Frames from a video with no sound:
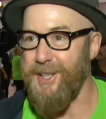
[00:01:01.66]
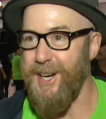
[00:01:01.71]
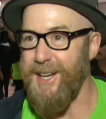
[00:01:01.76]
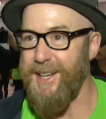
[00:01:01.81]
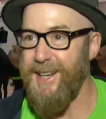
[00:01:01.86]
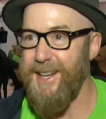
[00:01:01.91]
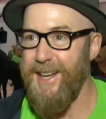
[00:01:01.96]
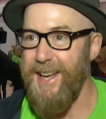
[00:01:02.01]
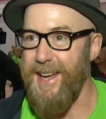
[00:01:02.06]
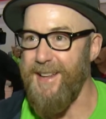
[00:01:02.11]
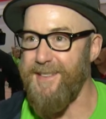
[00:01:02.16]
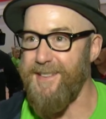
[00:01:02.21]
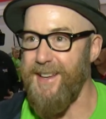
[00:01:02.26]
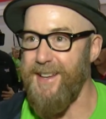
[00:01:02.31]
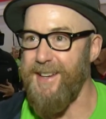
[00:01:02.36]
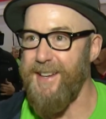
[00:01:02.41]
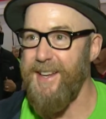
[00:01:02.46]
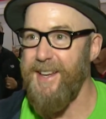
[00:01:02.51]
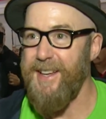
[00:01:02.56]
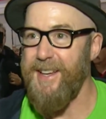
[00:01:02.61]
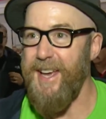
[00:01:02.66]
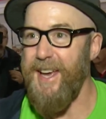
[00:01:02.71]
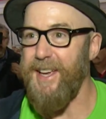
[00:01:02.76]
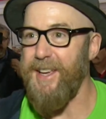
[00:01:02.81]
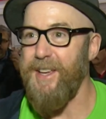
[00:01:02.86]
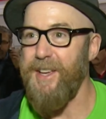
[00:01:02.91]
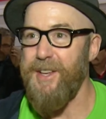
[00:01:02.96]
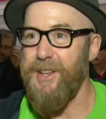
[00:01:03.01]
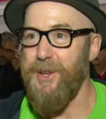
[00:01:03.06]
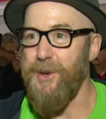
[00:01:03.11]
right? As in,
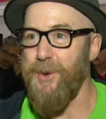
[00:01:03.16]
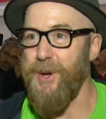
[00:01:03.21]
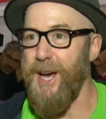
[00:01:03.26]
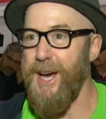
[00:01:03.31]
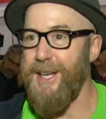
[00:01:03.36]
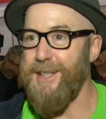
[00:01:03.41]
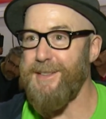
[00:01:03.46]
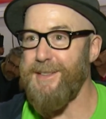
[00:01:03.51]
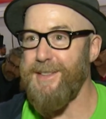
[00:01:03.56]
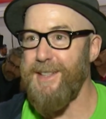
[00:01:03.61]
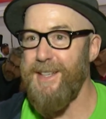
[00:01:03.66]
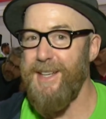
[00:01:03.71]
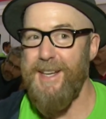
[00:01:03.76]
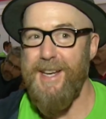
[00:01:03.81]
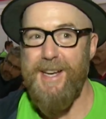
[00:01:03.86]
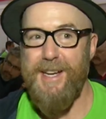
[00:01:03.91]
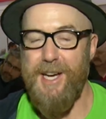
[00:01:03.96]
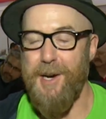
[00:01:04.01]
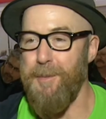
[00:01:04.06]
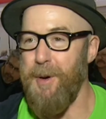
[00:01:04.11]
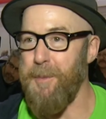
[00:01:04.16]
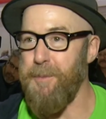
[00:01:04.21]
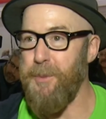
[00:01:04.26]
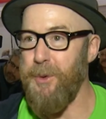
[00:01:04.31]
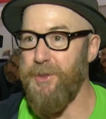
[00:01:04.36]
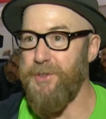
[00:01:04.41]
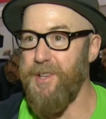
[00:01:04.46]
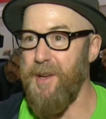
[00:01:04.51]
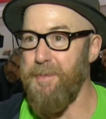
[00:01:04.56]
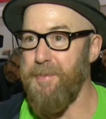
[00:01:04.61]
okay, you guys come up
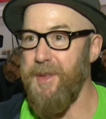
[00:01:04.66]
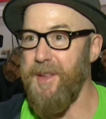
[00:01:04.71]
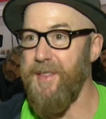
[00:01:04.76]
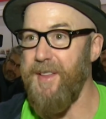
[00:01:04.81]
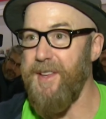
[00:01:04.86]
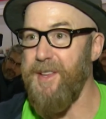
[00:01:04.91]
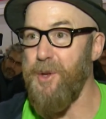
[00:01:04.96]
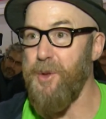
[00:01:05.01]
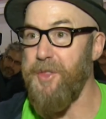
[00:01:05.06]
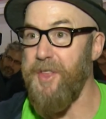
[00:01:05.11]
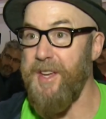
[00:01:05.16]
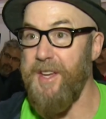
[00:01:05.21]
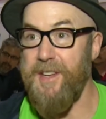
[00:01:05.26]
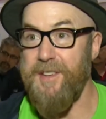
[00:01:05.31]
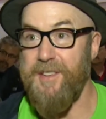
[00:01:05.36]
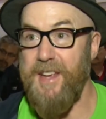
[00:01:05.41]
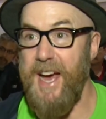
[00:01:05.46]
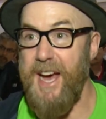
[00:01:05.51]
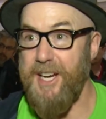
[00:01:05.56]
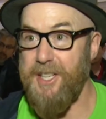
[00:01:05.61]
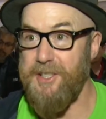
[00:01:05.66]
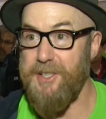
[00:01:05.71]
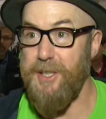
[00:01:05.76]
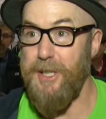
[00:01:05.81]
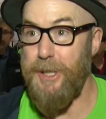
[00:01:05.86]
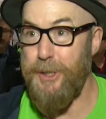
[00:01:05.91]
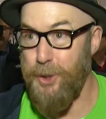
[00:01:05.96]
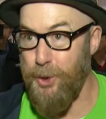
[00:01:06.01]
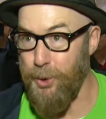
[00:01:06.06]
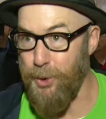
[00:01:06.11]
with something that you think is
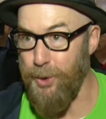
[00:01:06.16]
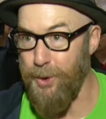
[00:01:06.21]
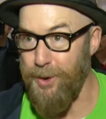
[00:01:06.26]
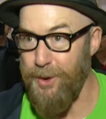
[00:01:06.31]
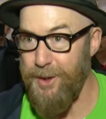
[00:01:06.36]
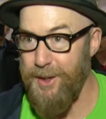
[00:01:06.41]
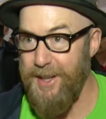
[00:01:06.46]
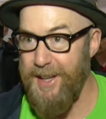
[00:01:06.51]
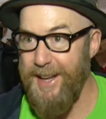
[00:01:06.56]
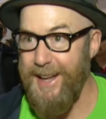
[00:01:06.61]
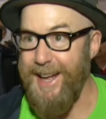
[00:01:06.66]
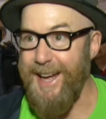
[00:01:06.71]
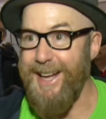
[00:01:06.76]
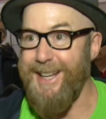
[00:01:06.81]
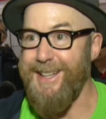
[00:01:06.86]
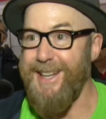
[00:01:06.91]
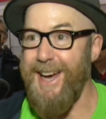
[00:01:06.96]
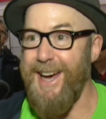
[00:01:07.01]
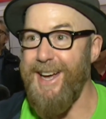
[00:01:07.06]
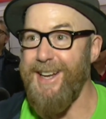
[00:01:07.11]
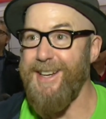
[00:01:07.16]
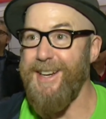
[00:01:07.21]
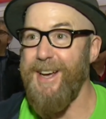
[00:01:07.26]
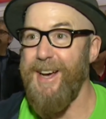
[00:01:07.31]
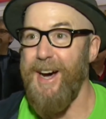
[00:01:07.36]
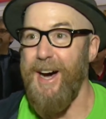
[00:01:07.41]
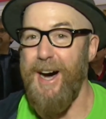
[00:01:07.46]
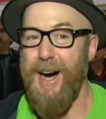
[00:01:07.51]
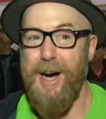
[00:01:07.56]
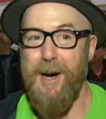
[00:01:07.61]
actually cool and that
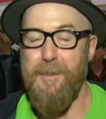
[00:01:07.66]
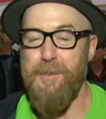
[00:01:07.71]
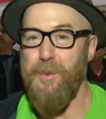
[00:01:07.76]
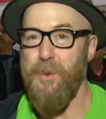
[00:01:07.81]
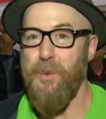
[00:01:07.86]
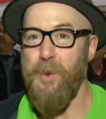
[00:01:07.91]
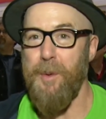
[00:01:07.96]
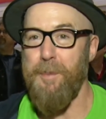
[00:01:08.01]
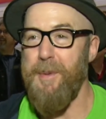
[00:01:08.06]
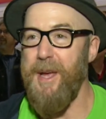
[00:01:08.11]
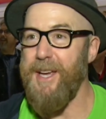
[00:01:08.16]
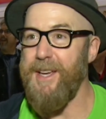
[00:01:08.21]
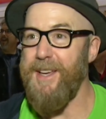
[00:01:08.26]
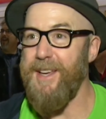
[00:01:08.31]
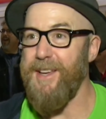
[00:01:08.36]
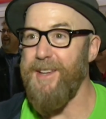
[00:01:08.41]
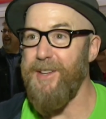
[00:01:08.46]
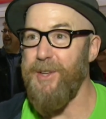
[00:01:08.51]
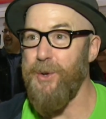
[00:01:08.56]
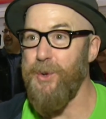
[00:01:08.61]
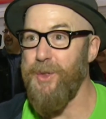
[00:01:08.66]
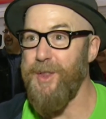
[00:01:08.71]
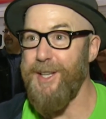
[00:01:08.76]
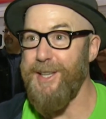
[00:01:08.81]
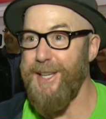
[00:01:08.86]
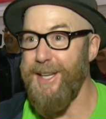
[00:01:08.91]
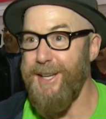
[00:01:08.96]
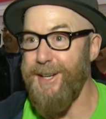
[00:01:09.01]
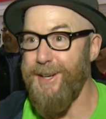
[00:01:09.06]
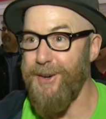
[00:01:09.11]
um, will make you the
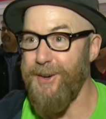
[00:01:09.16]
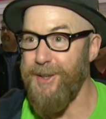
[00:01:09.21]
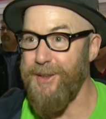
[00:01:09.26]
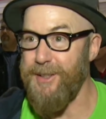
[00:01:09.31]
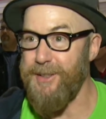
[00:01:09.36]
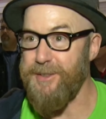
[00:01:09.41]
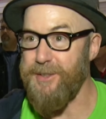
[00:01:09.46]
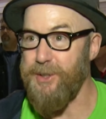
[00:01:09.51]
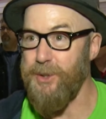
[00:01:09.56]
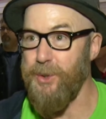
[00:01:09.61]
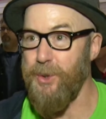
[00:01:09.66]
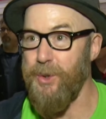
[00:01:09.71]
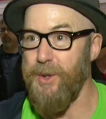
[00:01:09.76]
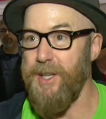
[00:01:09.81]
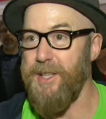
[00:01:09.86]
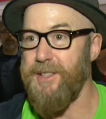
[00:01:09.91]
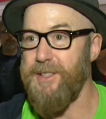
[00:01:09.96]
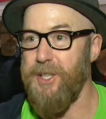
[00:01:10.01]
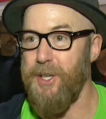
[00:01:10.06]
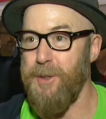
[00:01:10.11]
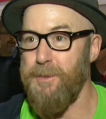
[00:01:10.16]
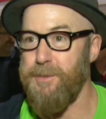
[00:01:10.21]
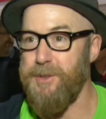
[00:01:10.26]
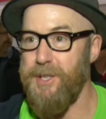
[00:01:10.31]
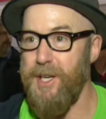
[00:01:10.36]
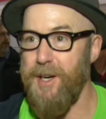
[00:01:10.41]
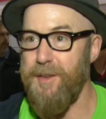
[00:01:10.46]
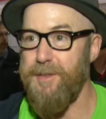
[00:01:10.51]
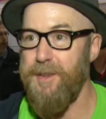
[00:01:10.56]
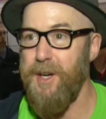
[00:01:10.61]
leader in the school in
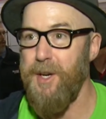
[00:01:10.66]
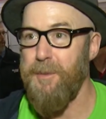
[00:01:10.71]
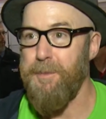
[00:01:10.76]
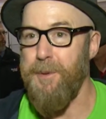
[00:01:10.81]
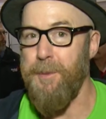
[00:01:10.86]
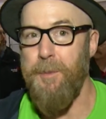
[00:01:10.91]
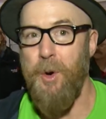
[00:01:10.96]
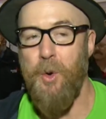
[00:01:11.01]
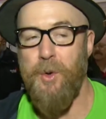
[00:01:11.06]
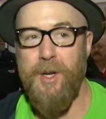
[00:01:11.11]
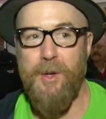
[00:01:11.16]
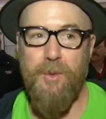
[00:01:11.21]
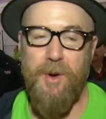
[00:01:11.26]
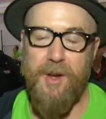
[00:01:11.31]
terms of promoting